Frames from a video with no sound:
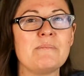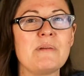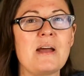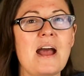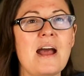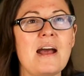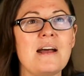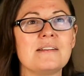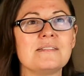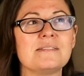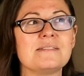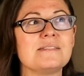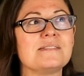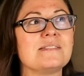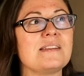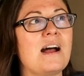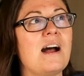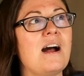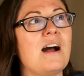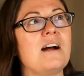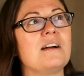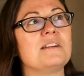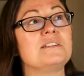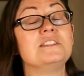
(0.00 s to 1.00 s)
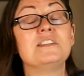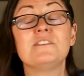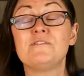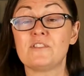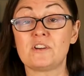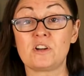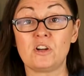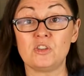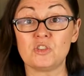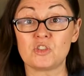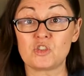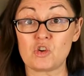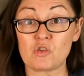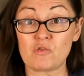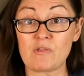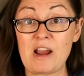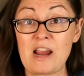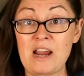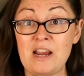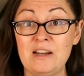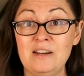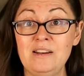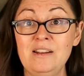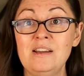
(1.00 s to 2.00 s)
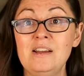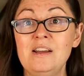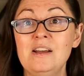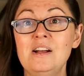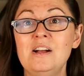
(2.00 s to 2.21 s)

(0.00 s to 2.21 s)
as difficult terrain,